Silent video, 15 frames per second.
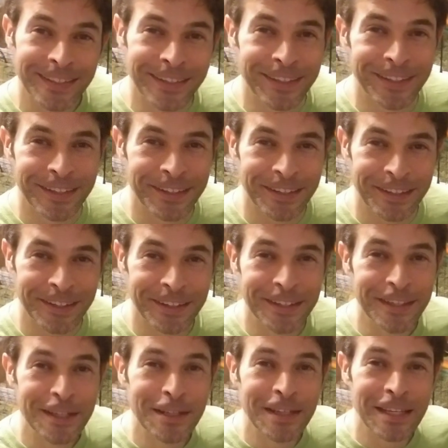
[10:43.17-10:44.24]

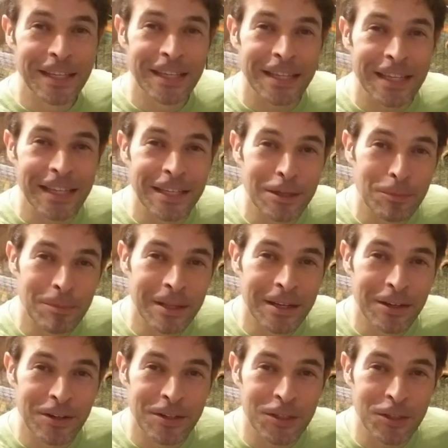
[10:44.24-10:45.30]
in a
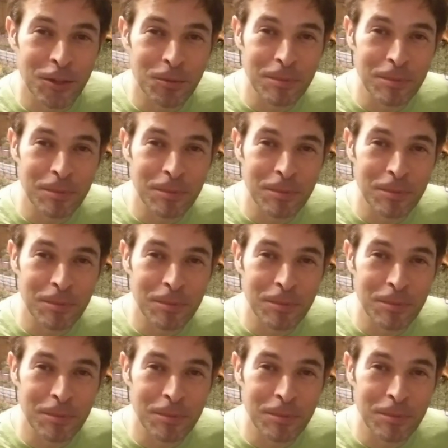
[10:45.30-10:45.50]
minute or two,